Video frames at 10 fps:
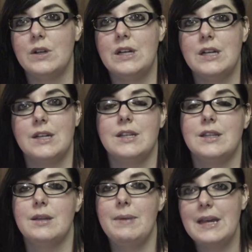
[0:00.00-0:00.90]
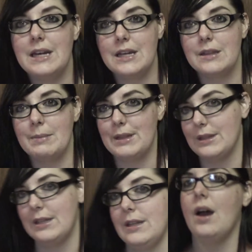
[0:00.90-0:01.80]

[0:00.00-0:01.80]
reading in the beginning of the month.